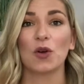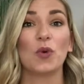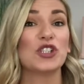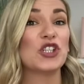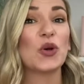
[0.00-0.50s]

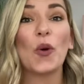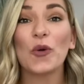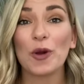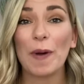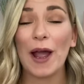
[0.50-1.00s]
which is
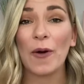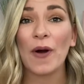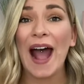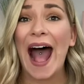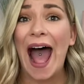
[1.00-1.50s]
all about
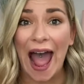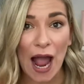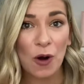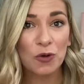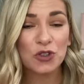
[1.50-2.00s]

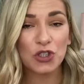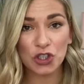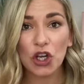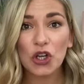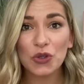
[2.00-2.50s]
how to
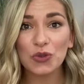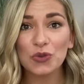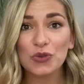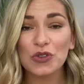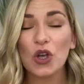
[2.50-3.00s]

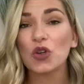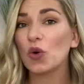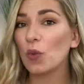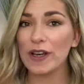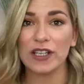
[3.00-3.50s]
choose your
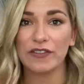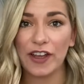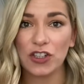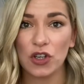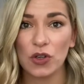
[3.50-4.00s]
wedding
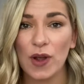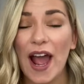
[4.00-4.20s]
venue